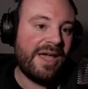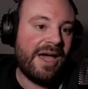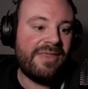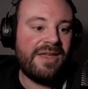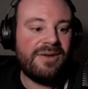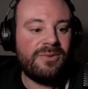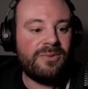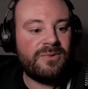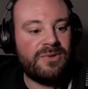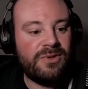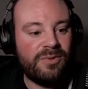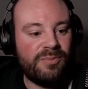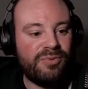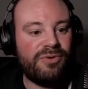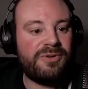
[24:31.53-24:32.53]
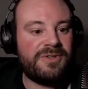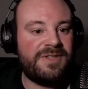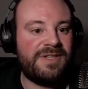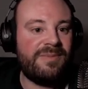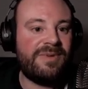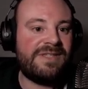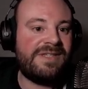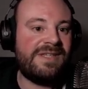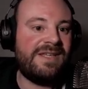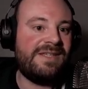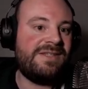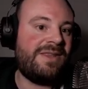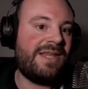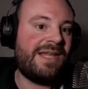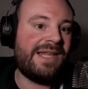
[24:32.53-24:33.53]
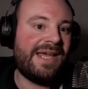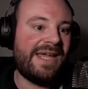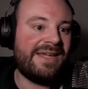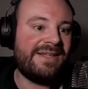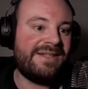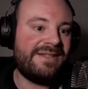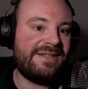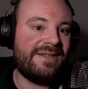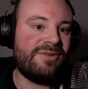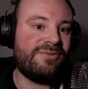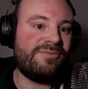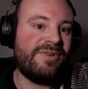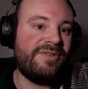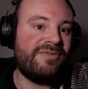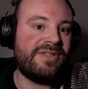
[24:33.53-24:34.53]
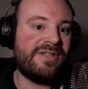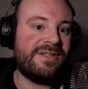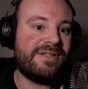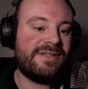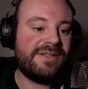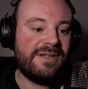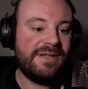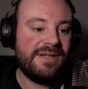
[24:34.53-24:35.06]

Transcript: and then also the proximity to the lakes and the rivers.